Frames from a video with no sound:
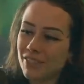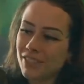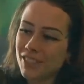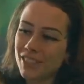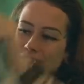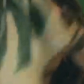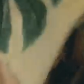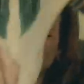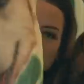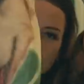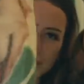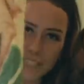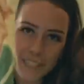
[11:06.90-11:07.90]
of little
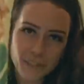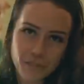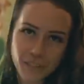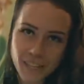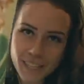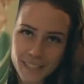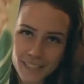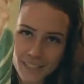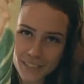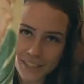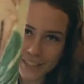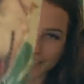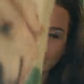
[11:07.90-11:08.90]
Munchkin faces
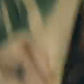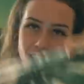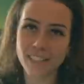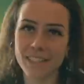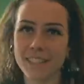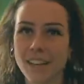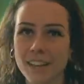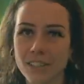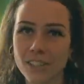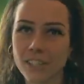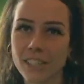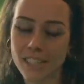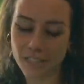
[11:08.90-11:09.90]
on it. It's
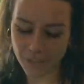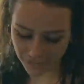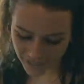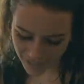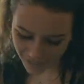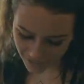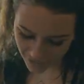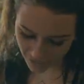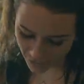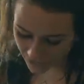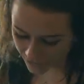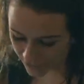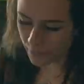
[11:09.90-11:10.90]
actually his face. It was